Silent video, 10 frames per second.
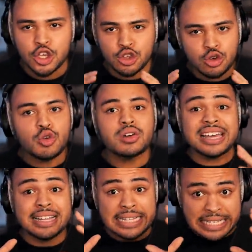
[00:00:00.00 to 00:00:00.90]
you
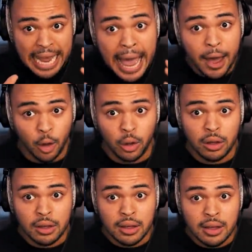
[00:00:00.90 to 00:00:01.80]
can
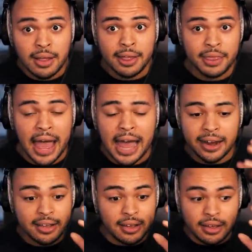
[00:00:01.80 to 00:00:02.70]
tell that,